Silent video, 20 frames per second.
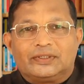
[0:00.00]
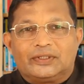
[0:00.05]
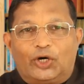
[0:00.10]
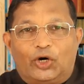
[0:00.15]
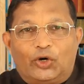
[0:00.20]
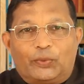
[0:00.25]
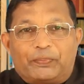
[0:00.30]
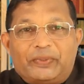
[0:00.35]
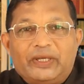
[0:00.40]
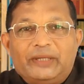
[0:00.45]

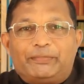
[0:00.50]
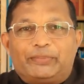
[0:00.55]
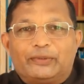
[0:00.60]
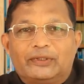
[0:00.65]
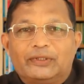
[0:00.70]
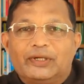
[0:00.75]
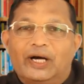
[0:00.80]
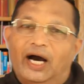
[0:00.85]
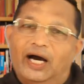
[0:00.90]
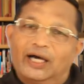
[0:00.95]
of
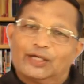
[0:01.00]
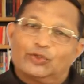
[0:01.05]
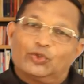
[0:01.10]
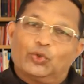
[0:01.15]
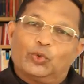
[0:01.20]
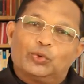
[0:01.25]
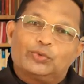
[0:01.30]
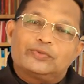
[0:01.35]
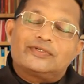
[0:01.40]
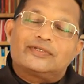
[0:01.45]
people are
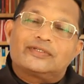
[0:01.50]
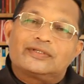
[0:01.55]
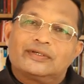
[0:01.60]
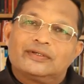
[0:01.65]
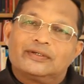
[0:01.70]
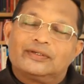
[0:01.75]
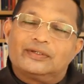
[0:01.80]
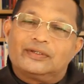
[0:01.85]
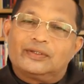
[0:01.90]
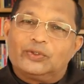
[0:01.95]
those
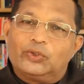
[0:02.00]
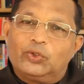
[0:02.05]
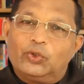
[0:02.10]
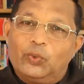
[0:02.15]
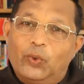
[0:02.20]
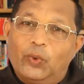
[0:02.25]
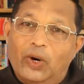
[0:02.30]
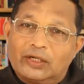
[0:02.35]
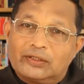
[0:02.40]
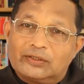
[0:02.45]
who
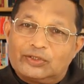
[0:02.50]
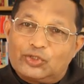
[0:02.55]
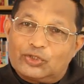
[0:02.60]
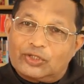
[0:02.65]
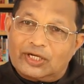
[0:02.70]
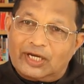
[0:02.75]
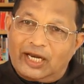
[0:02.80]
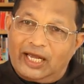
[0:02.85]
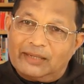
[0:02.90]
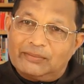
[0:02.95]
want to
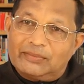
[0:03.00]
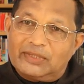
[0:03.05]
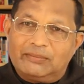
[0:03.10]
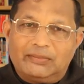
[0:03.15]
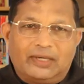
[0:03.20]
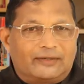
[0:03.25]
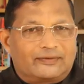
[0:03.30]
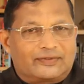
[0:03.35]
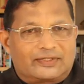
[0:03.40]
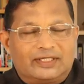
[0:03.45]
climb the
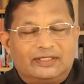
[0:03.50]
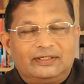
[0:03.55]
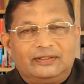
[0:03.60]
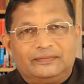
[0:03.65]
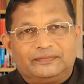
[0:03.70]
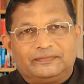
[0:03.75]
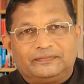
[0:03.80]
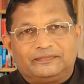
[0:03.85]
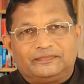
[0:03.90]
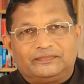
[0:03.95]
mountain.
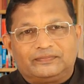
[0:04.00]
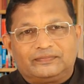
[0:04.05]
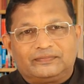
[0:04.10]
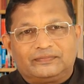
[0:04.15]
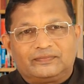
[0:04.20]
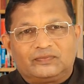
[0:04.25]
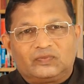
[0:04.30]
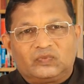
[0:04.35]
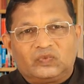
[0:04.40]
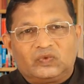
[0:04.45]

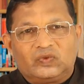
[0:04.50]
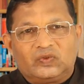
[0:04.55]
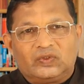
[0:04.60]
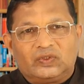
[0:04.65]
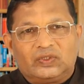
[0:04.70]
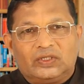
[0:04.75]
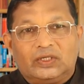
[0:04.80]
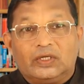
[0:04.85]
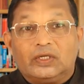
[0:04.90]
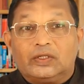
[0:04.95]

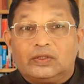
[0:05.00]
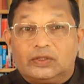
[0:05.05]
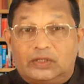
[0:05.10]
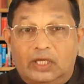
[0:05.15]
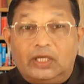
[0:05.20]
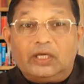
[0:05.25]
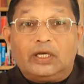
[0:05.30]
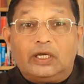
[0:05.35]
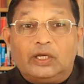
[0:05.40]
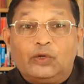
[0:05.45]

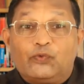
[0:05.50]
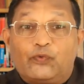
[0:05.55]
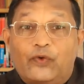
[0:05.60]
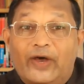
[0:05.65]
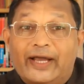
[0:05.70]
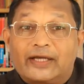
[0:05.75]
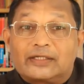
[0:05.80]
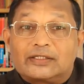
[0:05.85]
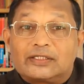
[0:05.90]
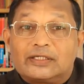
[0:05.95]
They, in
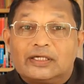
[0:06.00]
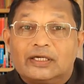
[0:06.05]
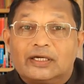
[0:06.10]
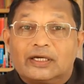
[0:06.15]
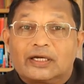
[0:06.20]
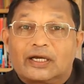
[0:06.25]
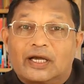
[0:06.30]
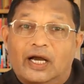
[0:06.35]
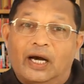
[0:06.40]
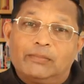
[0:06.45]
fact,
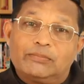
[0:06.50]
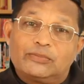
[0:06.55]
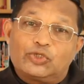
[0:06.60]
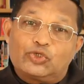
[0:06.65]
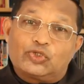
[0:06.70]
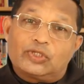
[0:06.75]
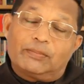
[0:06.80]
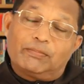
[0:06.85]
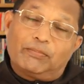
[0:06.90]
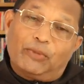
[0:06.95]
come
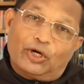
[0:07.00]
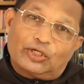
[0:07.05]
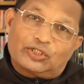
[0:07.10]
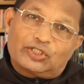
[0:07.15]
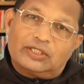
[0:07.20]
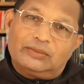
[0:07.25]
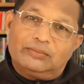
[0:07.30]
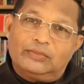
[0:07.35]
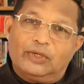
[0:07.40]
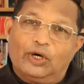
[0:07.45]
to the
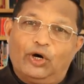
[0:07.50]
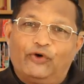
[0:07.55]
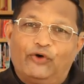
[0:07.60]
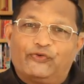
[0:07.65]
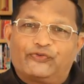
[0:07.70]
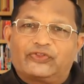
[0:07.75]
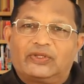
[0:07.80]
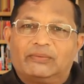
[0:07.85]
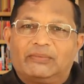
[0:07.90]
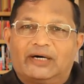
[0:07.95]
bottom
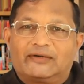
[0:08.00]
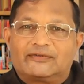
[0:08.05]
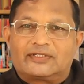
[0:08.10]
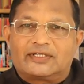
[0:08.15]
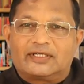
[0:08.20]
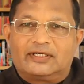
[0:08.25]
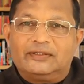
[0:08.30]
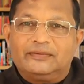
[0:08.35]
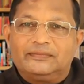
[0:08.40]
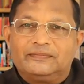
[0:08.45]
of the
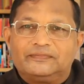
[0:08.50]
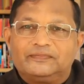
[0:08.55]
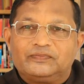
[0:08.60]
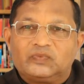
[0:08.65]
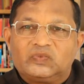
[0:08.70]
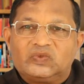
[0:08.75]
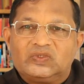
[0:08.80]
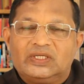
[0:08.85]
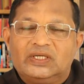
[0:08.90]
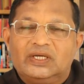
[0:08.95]
mountain,
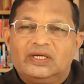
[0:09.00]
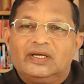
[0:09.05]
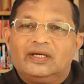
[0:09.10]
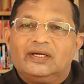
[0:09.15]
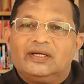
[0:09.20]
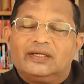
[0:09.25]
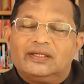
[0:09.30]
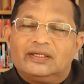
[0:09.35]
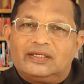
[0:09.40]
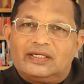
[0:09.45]

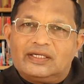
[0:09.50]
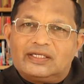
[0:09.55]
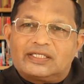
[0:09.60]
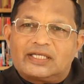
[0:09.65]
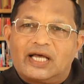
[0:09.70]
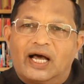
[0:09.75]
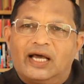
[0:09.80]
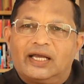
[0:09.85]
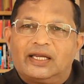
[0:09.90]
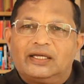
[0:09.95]

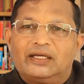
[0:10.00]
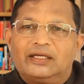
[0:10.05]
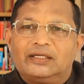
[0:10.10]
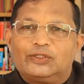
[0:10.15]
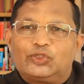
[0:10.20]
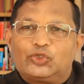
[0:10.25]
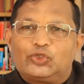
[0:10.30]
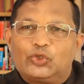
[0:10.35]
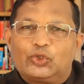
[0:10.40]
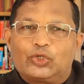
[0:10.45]

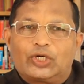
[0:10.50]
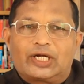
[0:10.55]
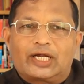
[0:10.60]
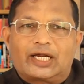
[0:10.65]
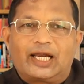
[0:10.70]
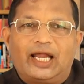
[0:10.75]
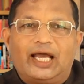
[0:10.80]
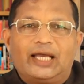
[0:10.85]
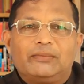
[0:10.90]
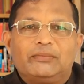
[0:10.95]
desiring to
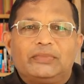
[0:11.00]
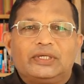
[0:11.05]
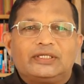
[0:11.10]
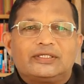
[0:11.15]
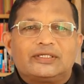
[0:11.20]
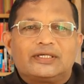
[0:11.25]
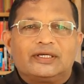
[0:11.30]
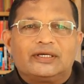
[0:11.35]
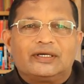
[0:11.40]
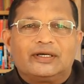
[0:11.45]
climb
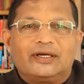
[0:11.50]
it,